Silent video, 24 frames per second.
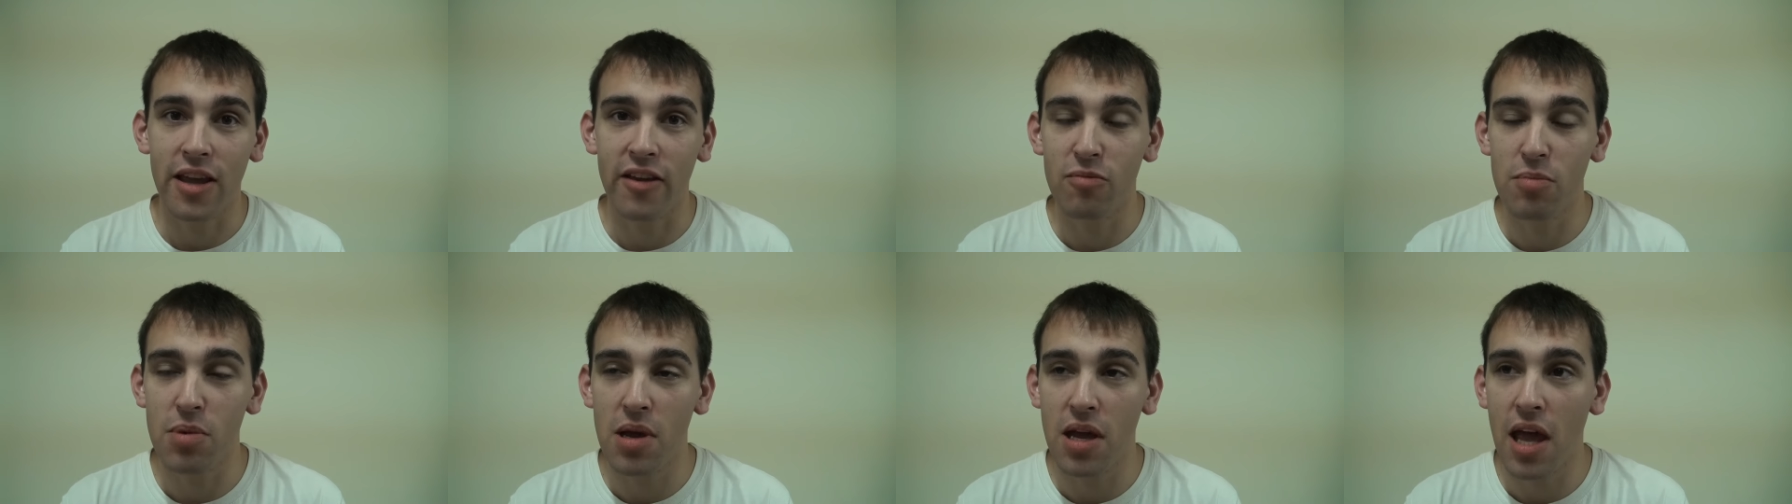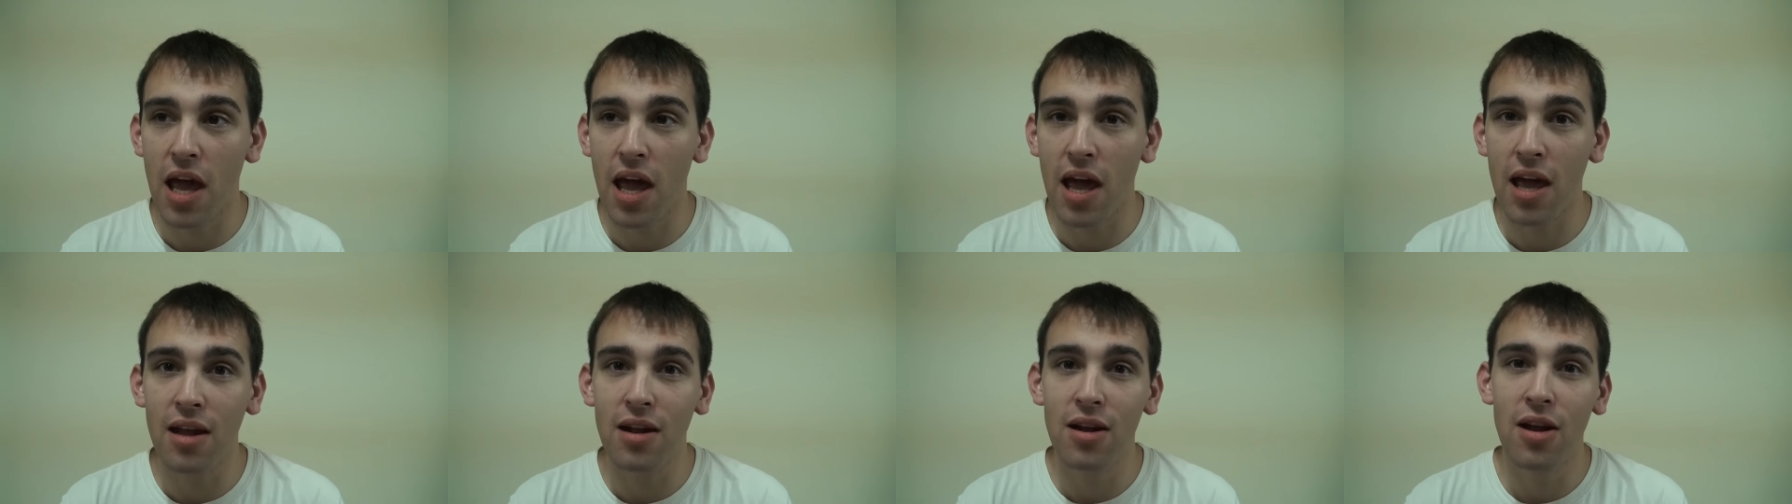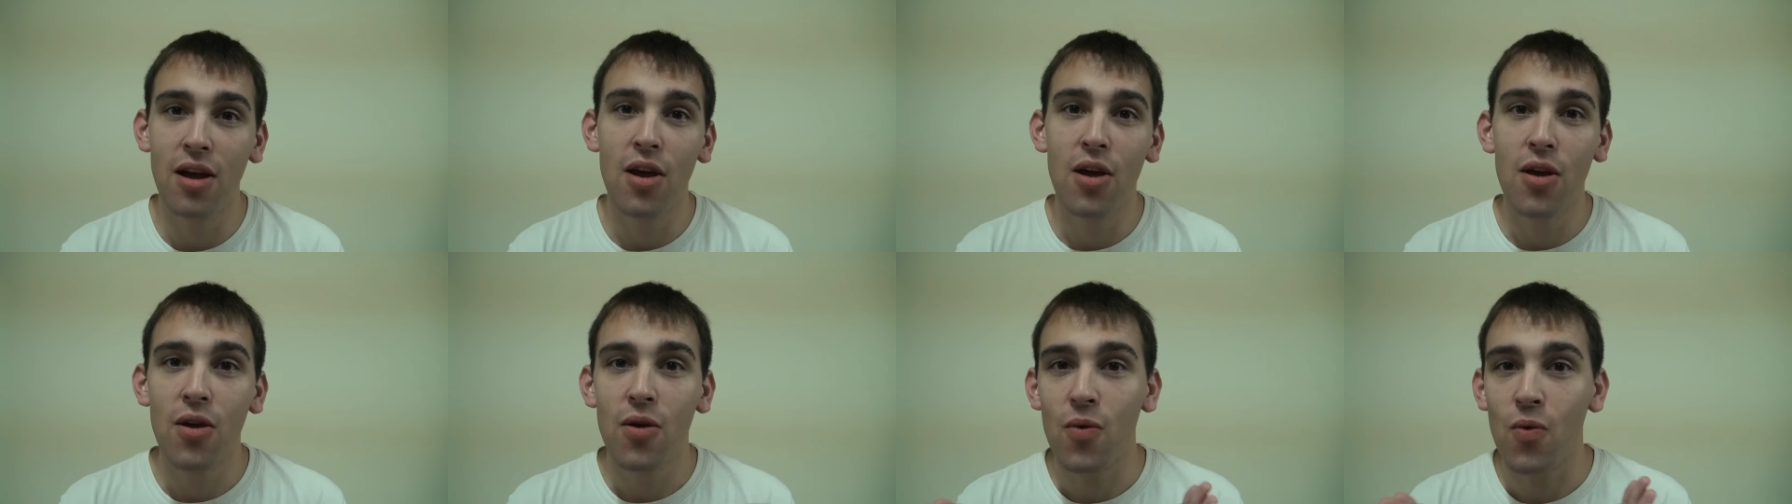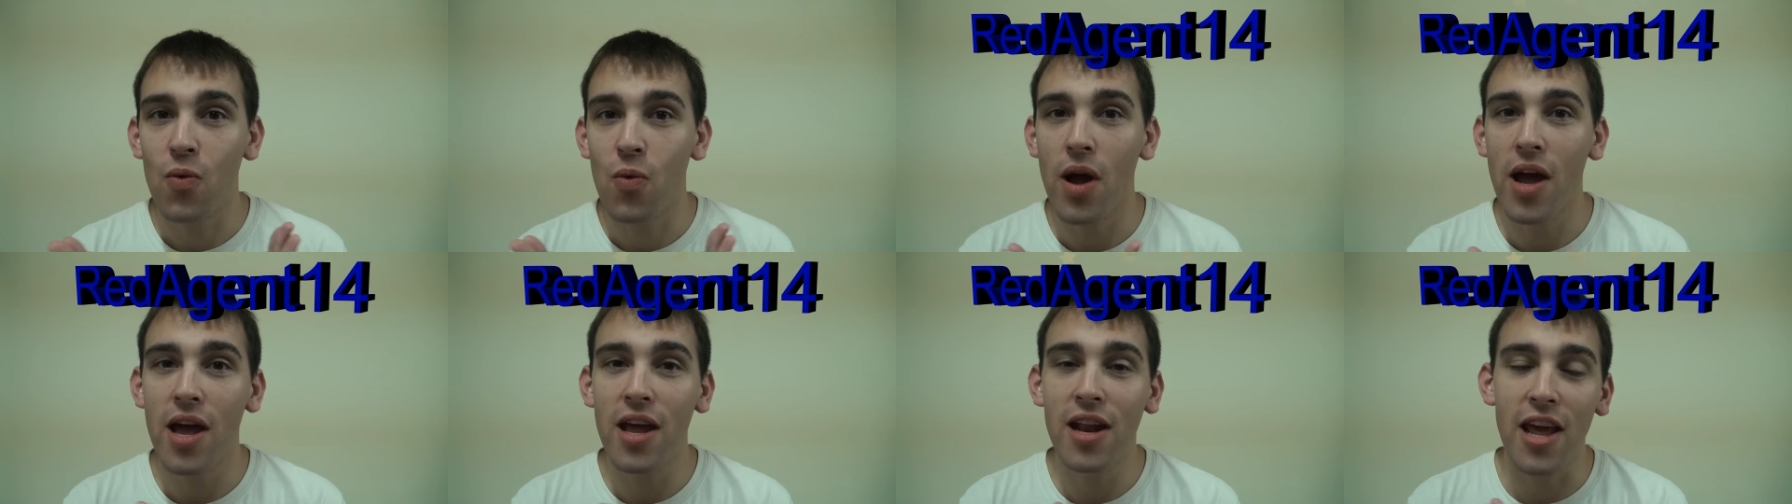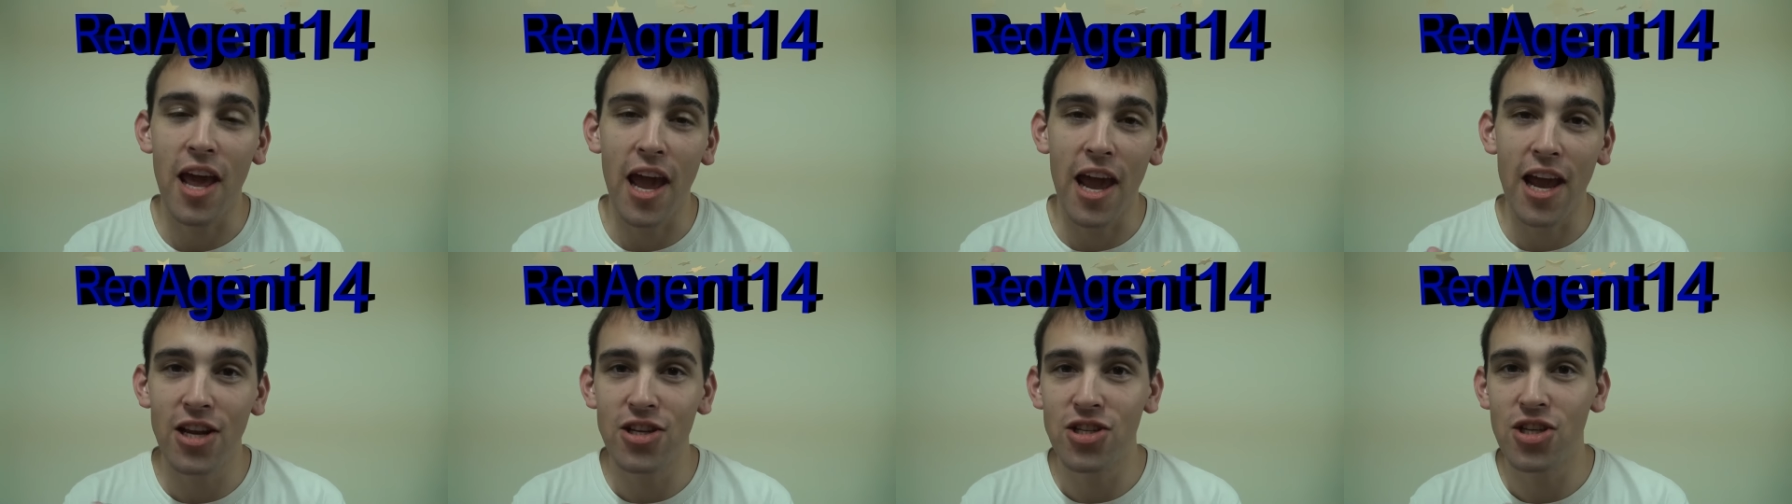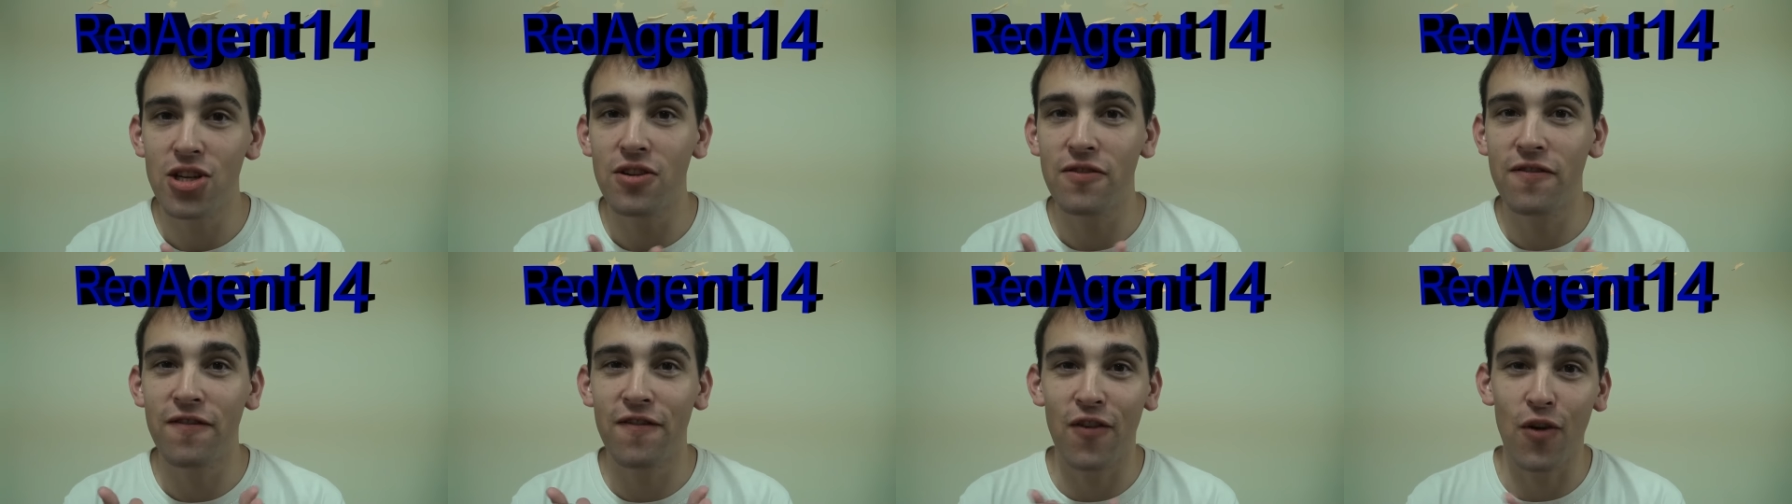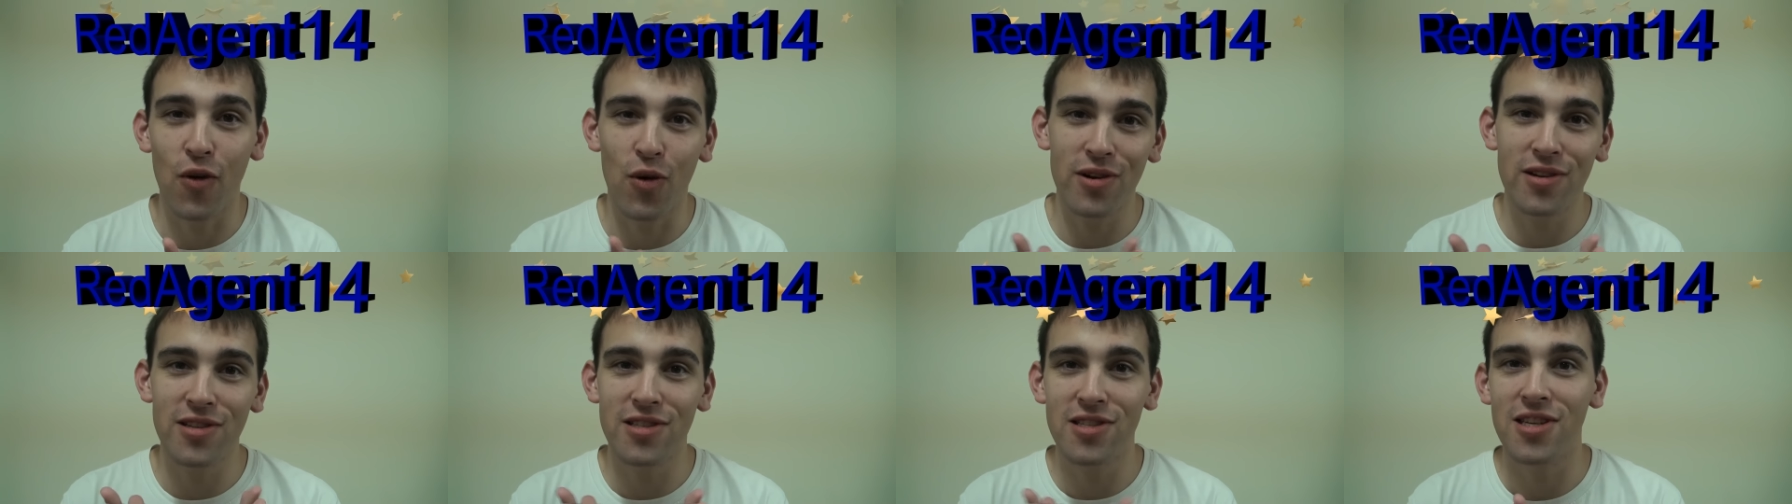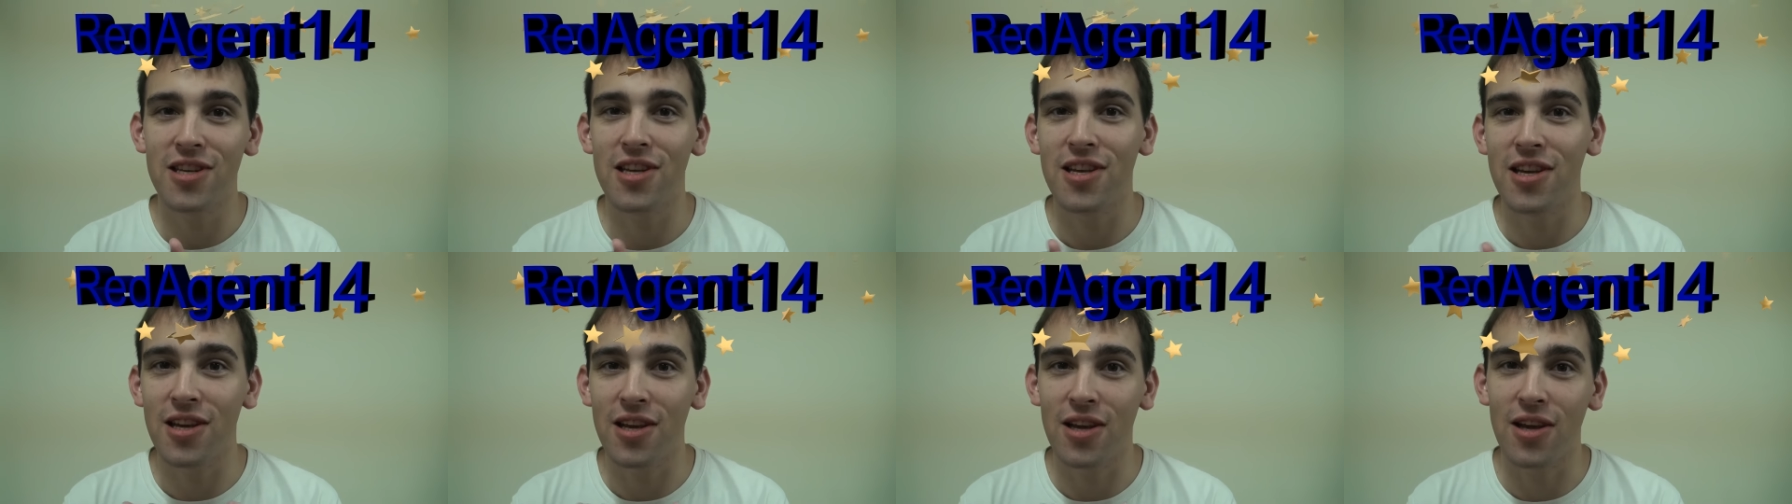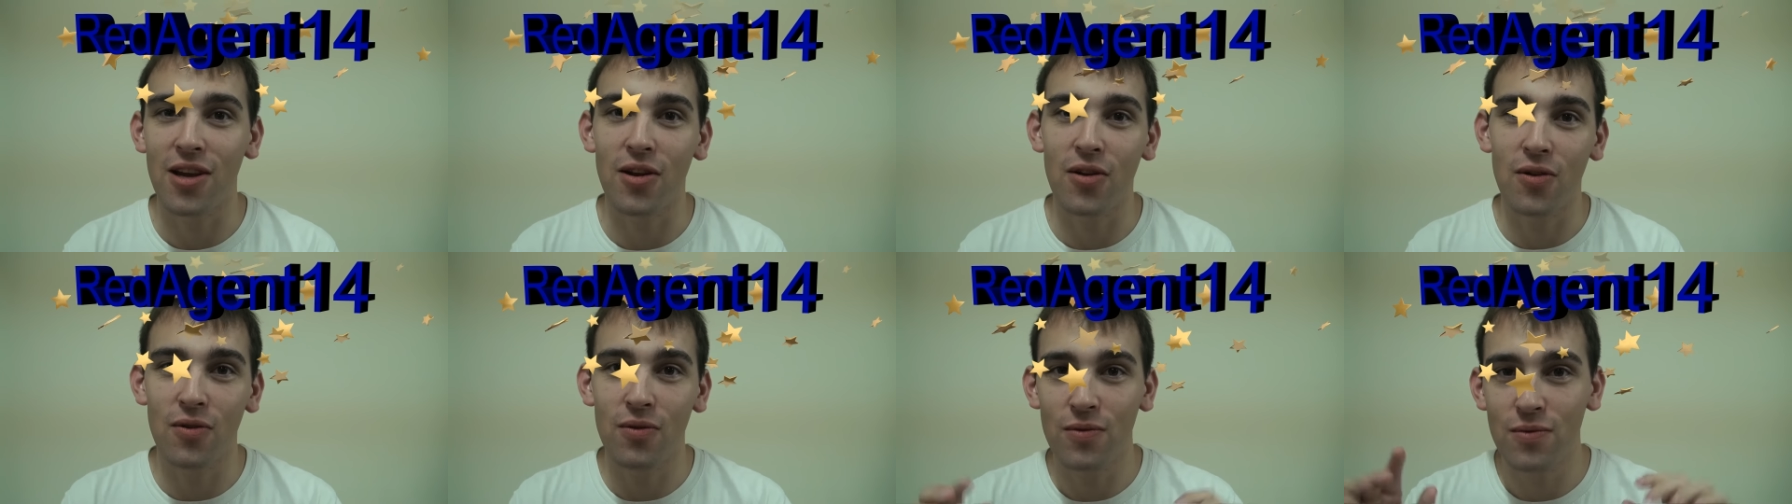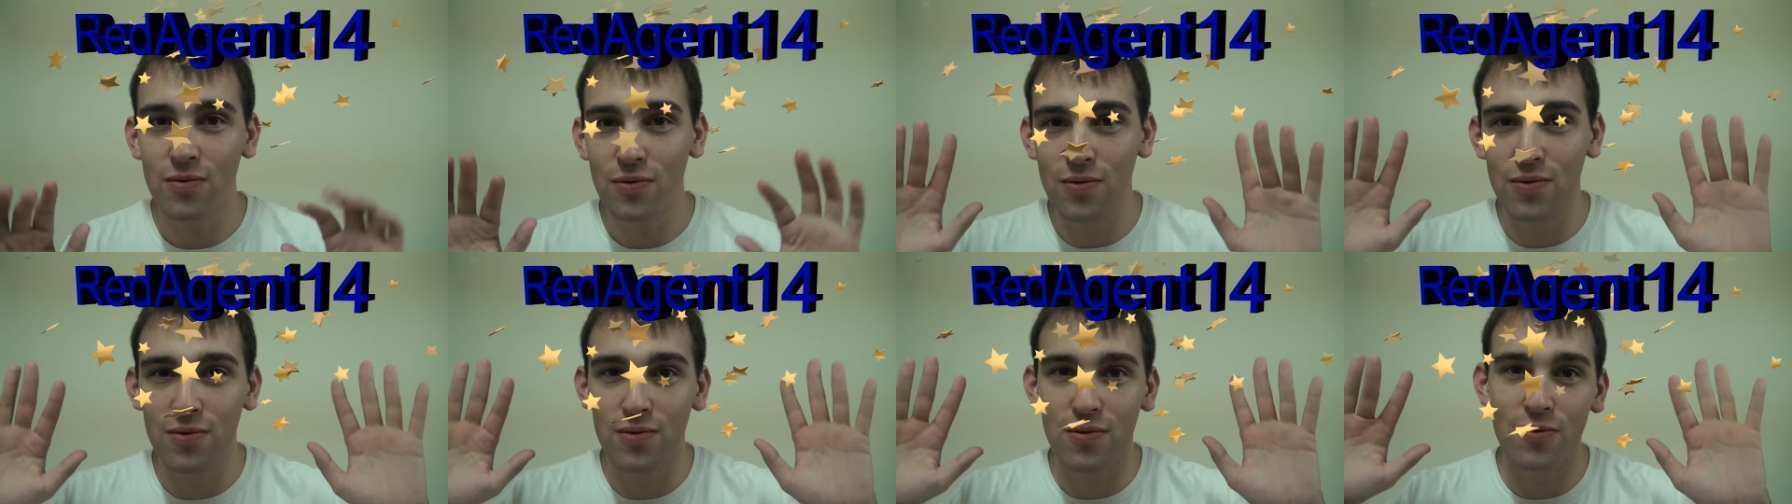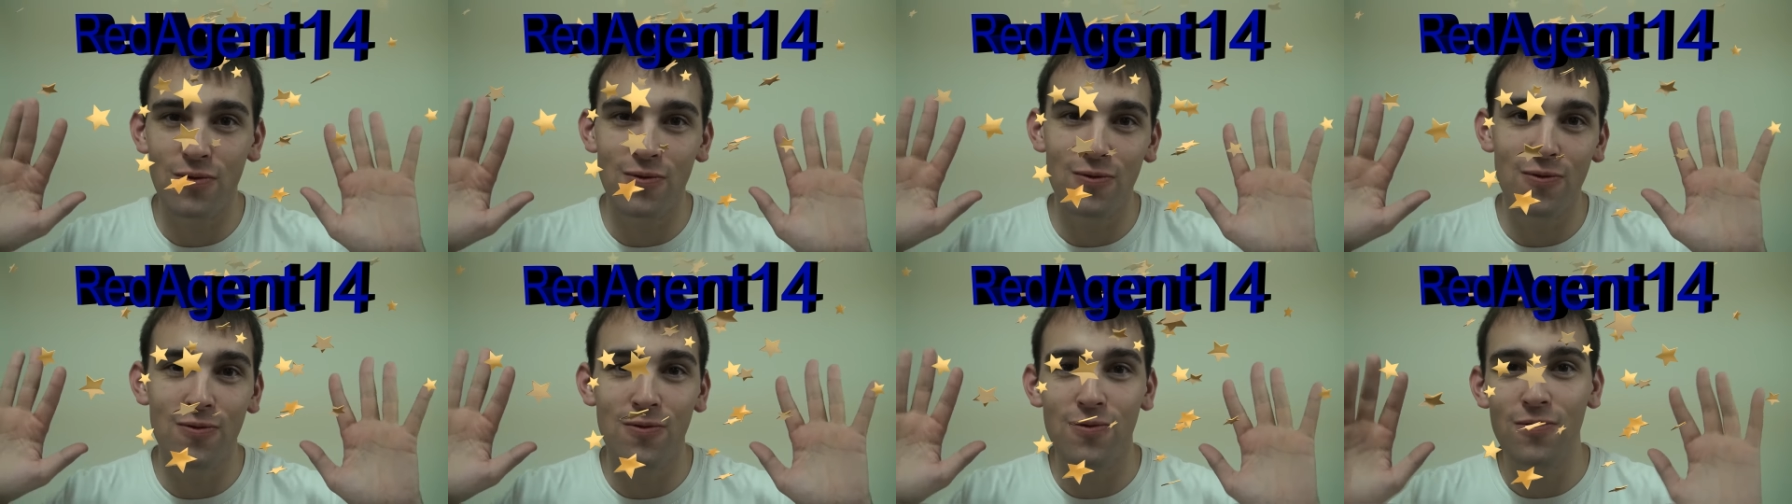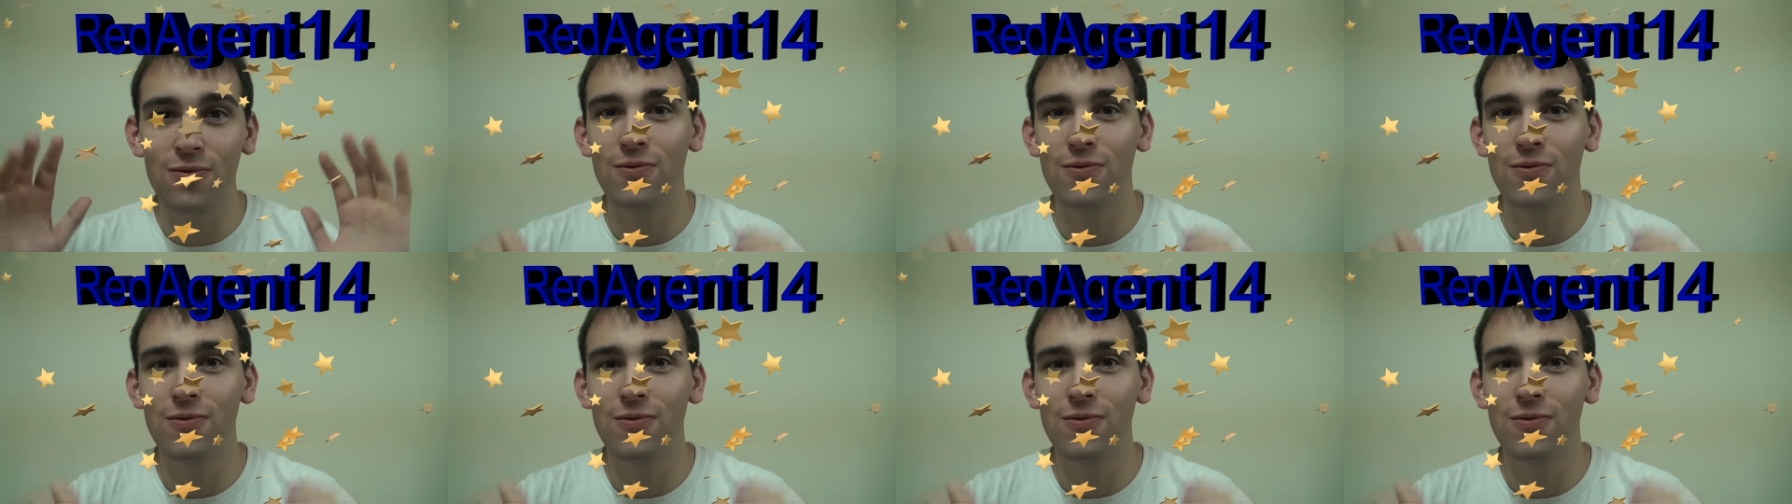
give a big hand, RedAgent14.